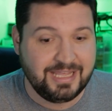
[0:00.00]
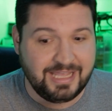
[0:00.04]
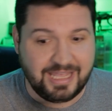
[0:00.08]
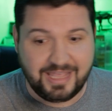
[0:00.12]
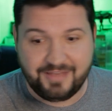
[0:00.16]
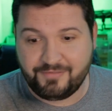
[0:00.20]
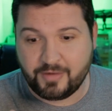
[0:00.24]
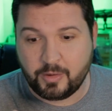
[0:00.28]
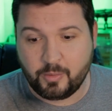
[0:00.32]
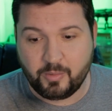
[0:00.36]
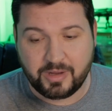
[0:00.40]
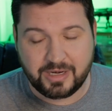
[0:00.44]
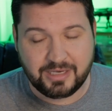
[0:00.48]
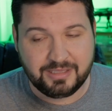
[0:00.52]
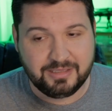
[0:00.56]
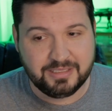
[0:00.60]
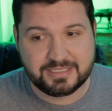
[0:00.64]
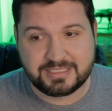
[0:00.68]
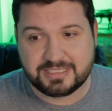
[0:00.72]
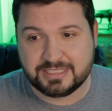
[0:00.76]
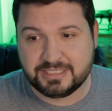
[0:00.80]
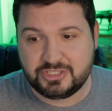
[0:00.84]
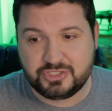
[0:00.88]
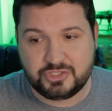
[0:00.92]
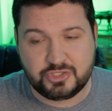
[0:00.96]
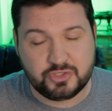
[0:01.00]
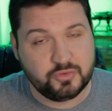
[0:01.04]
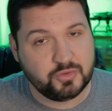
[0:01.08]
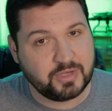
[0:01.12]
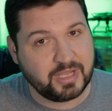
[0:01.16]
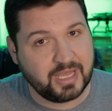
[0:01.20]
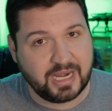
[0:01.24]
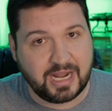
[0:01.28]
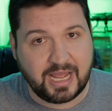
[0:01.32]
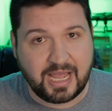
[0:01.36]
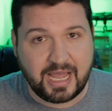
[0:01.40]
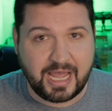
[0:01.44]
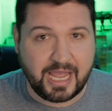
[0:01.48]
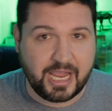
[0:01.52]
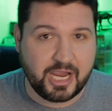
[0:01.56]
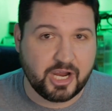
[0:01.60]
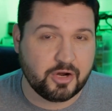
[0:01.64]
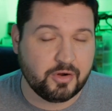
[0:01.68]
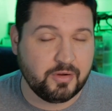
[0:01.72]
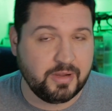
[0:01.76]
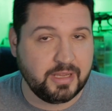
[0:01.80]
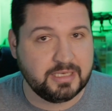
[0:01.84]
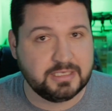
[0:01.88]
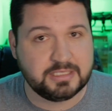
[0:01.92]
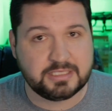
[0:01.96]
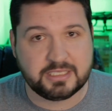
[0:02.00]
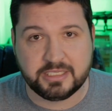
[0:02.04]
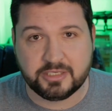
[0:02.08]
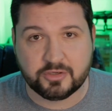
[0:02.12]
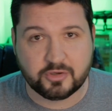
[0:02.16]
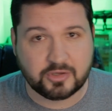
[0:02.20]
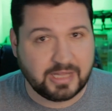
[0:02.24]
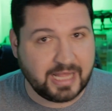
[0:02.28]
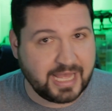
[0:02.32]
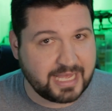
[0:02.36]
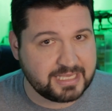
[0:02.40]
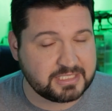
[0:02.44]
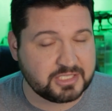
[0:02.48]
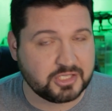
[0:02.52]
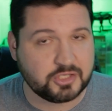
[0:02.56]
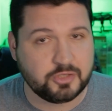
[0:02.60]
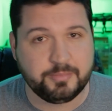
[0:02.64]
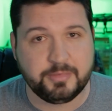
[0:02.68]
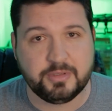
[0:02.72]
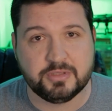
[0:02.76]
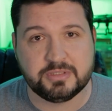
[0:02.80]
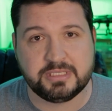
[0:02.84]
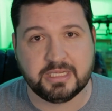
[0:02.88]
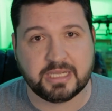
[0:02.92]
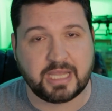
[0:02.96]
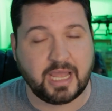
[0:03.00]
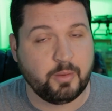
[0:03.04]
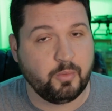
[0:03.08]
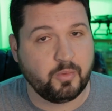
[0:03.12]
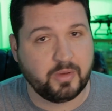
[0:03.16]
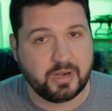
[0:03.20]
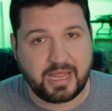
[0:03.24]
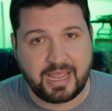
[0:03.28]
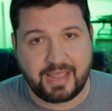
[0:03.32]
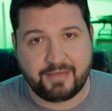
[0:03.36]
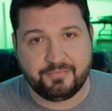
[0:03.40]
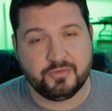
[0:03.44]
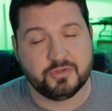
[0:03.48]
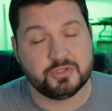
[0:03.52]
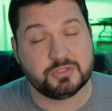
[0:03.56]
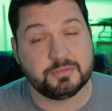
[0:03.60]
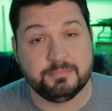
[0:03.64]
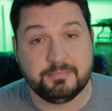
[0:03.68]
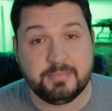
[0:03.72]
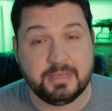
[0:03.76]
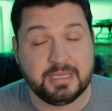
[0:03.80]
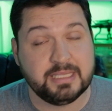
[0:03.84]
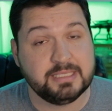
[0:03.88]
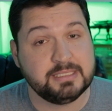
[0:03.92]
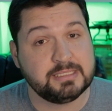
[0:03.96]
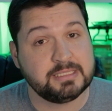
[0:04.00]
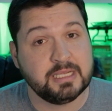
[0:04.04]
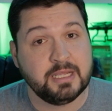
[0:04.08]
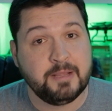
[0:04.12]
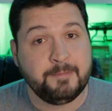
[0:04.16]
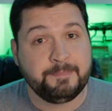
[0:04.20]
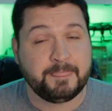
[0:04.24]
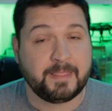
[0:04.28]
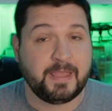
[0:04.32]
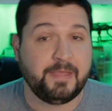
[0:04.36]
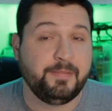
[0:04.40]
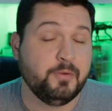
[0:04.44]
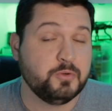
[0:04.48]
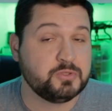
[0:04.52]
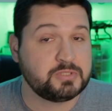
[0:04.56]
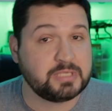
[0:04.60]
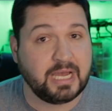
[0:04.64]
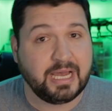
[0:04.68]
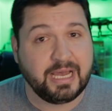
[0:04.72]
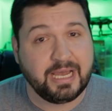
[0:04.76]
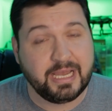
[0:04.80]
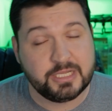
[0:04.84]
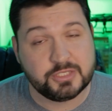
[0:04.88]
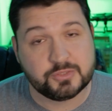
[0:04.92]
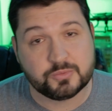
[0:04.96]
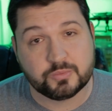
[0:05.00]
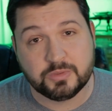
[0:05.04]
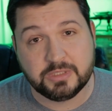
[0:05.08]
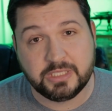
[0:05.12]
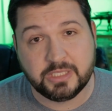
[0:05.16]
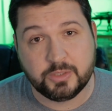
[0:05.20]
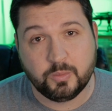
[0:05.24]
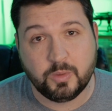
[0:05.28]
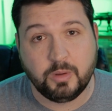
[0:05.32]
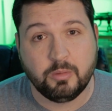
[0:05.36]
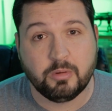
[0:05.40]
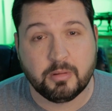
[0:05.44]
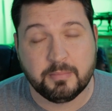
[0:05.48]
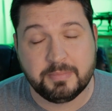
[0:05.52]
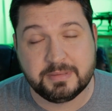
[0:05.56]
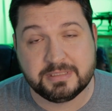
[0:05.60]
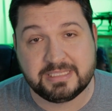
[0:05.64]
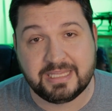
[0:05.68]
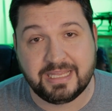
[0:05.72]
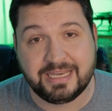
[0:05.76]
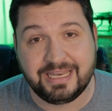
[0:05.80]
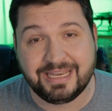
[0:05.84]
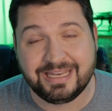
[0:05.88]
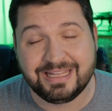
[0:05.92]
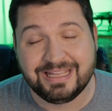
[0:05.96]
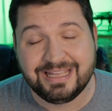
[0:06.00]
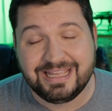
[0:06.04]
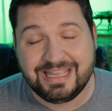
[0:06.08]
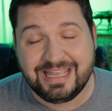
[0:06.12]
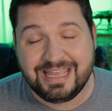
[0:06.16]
If I want to listen to kind of higher end, classical music, I want to have those mids and those highs really well represented.